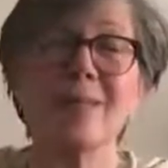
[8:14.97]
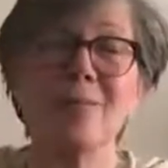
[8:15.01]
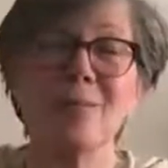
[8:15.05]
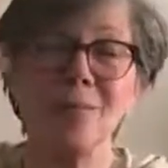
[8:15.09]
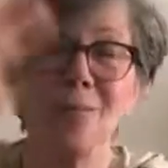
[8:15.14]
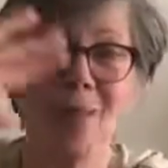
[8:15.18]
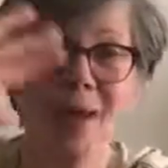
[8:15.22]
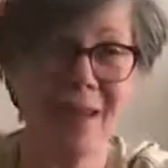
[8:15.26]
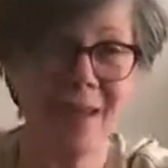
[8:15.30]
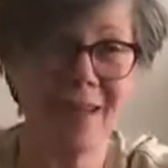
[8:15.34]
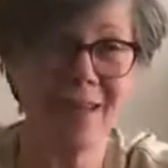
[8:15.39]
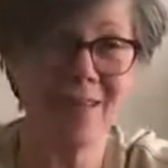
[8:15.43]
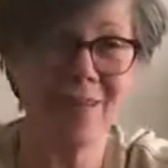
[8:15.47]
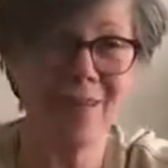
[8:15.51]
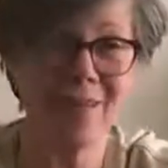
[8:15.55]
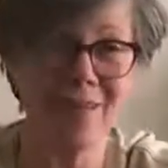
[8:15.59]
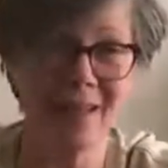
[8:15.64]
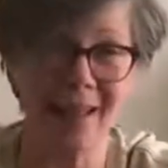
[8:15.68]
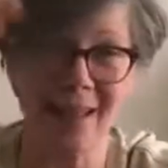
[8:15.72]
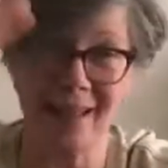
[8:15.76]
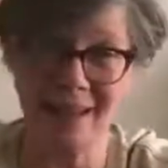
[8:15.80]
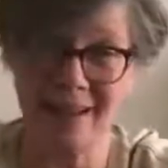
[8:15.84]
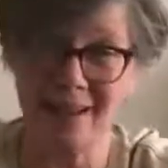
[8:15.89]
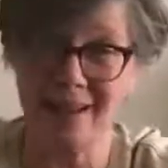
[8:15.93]
Wave
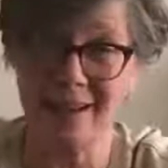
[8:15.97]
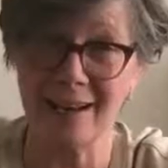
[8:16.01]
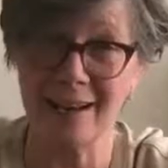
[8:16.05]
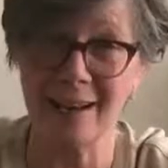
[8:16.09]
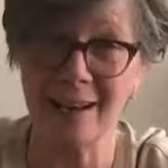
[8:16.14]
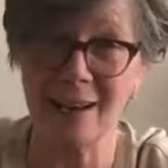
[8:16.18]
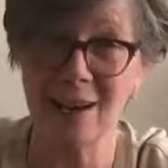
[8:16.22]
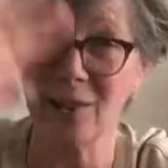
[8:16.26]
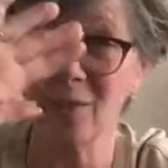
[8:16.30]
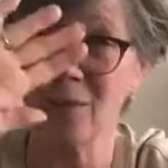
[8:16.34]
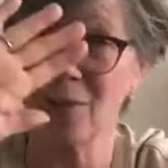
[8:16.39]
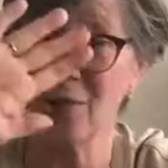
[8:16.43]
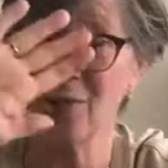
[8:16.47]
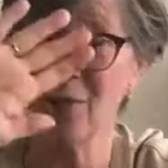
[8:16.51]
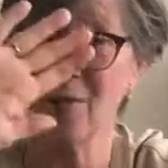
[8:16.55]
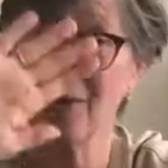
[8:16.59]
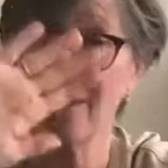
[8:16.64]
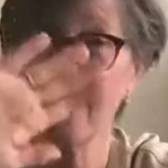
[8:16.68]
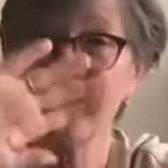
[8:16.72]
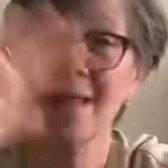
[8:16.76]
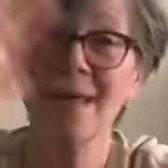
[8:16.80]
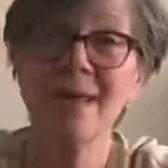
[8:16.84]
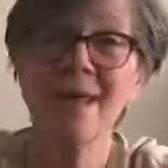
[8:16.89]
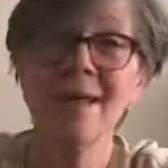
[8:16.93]
hello,
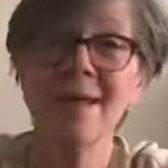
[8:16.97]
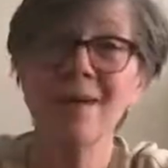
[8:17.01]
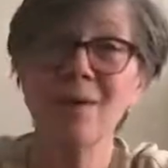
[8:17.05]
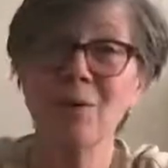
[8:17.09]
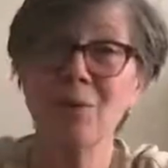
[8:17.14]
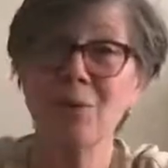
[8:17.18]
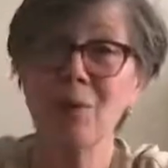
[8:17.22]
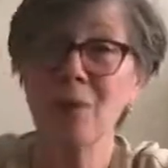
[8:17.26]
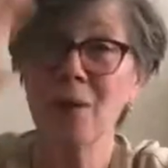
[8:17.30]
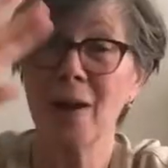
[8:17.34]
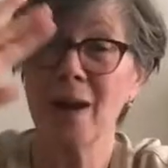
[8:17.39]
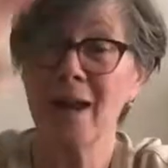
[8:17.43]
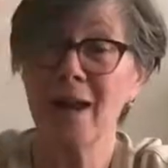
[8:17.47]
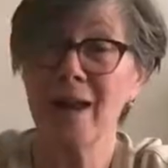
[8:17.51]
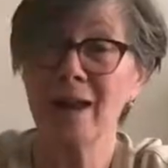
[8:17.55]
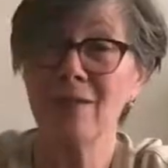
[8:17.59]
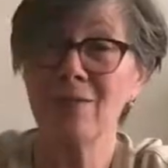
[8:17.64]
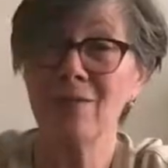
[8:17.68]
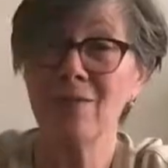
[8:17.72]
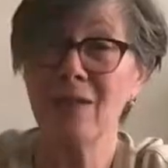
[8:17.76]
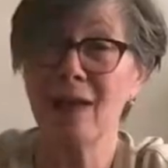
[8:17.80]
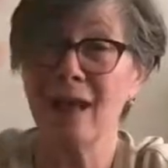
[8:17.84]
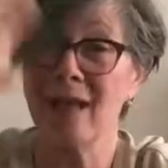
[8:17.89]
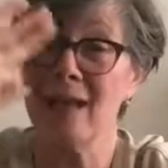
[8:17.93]

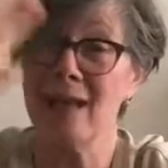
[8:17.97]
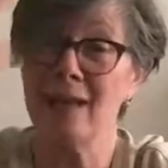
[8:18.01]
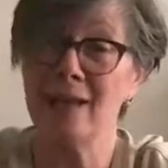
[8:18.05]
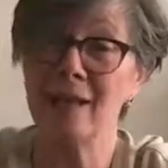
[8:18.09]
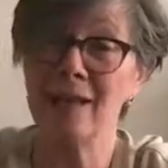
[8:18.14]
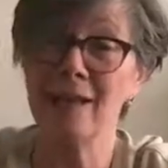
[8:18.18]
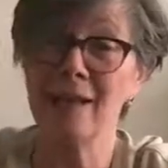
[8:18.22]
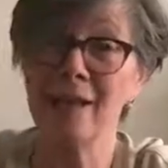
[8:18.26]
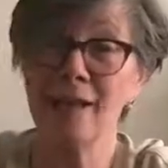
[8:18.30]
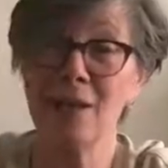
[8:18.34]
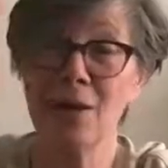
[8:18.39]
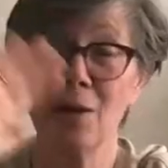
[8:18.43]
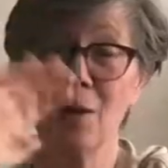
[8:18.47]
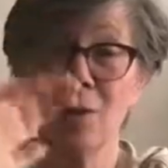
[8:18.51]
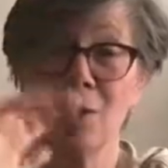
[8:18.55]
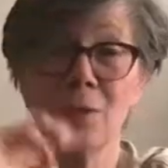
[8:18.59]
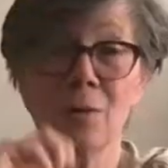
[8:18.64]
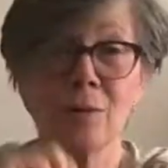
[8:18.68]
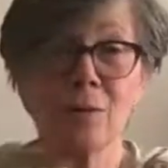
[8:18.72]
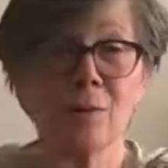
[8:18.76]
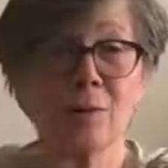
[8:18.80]
wave hello.